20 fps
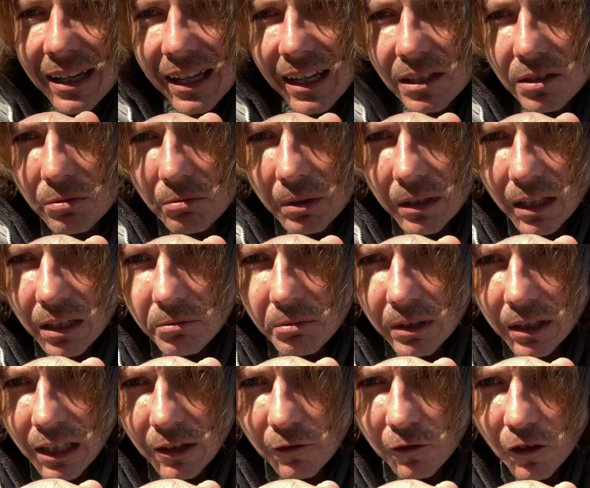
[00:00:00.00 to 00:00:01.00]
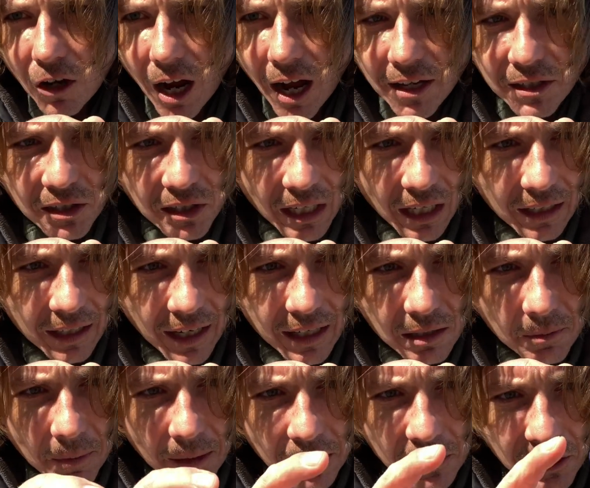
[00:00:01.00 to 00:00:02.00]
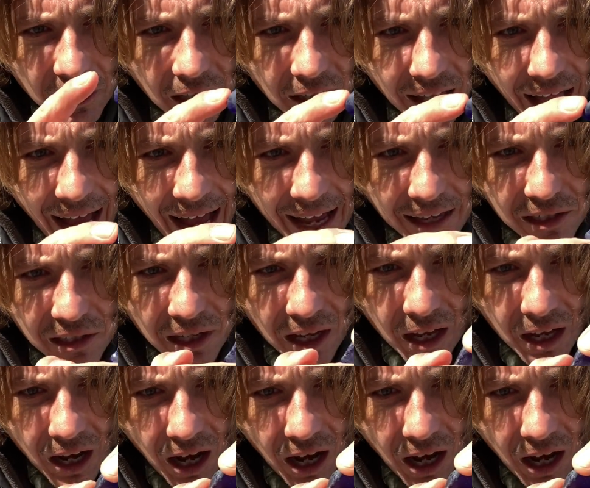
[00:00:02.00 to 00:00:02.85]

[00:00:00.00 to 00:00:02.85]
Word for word: it's really, really frosty, a nice piece of glass,